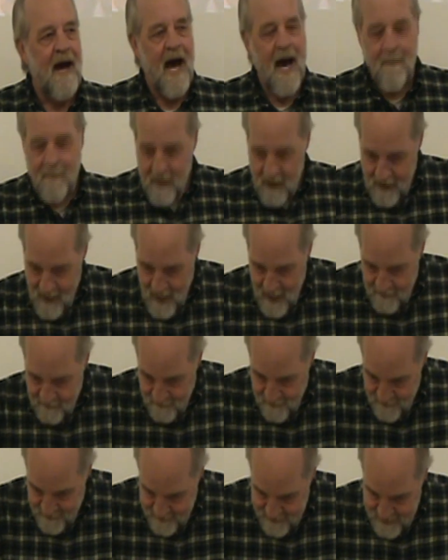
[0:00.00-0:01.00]
Happy
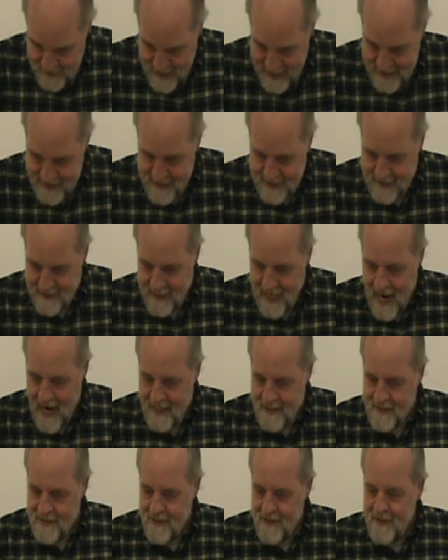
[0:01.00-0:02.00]
life is
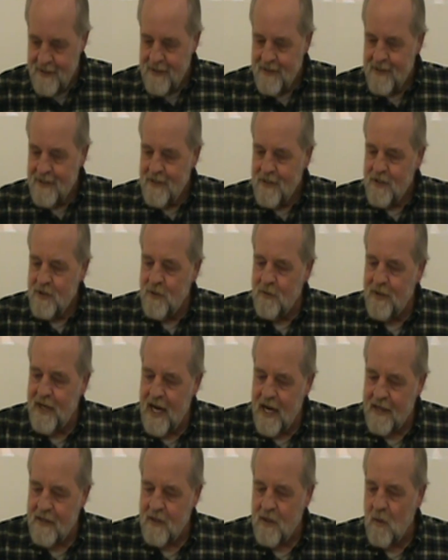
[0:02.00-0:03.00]
not to
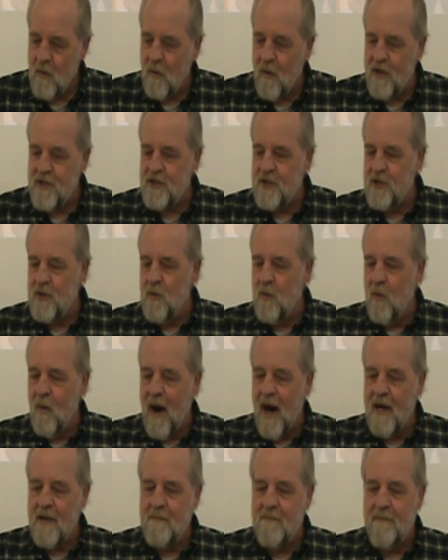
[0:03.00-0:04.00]
get what you
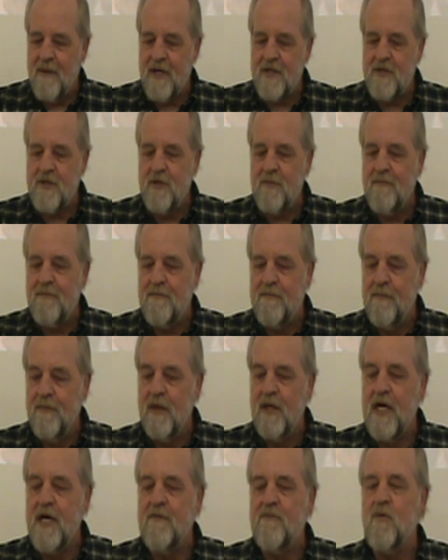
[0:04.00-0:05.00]
want, but to
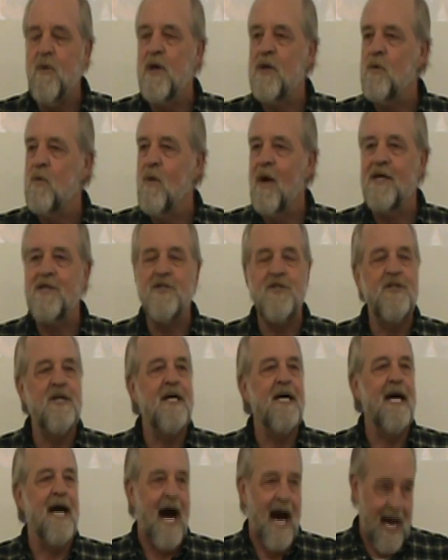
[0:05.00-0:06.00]
live with what you
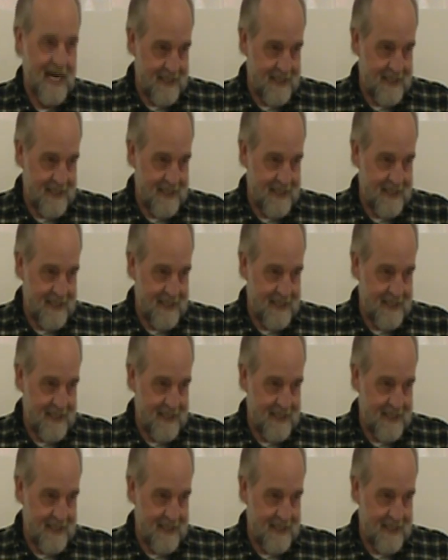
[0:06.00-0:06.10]
got.